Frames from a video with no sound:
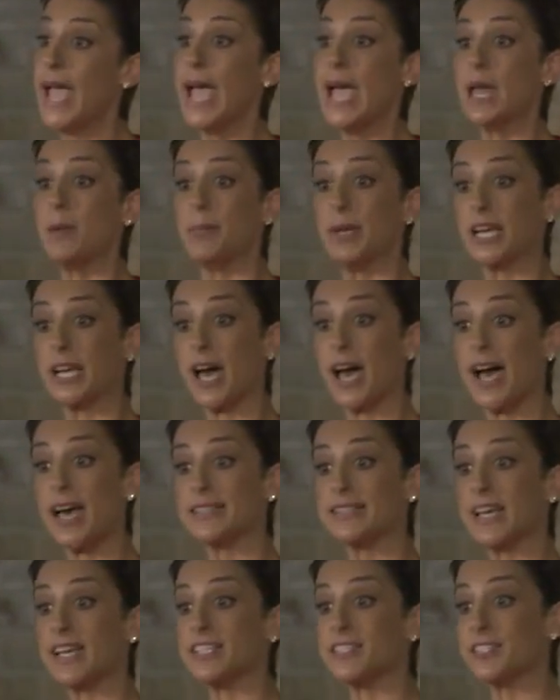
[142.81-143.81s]
And
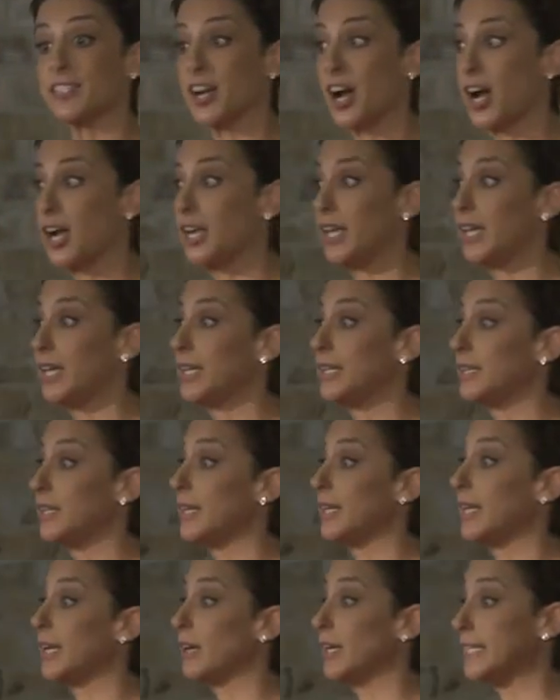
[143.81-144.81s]
because I started
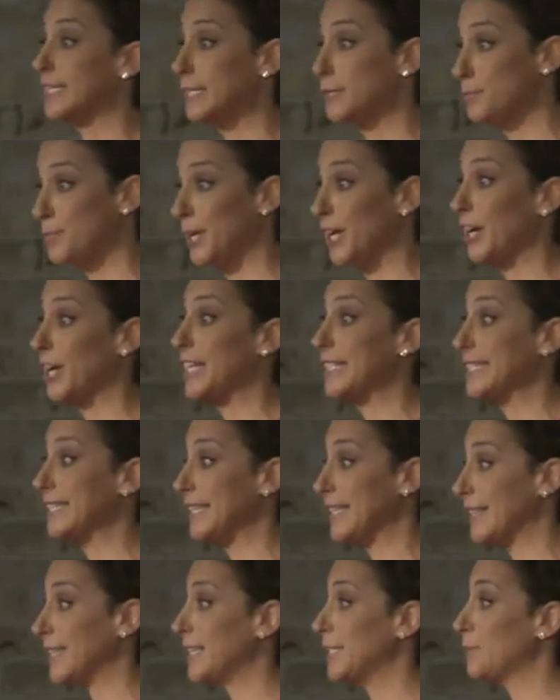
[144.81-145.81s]
experiencing these